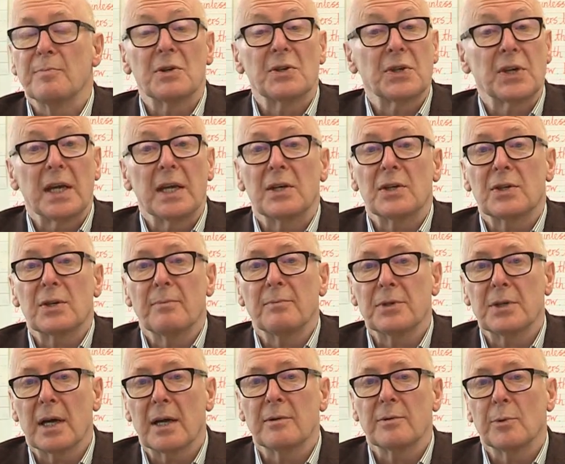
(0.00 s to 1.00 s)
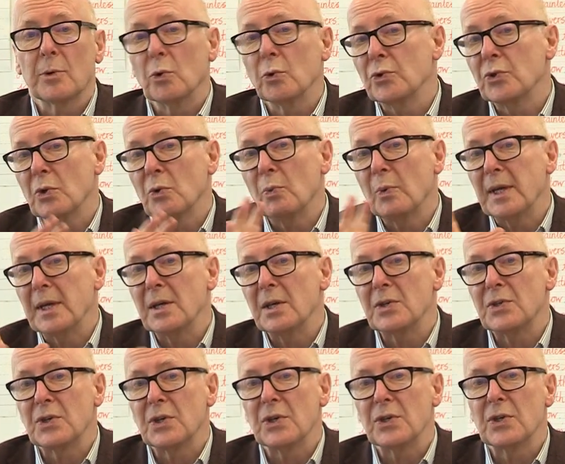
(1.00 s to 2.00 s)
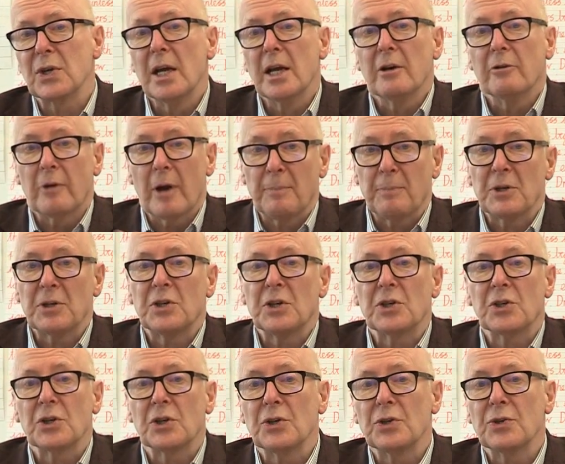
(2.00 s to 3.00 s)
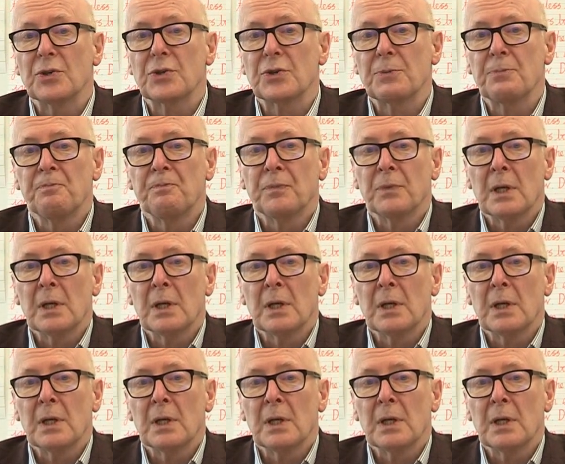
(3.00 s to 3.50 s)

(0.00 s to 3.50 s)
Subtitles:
mistakes sometimes, but also weaknesses, repetitions,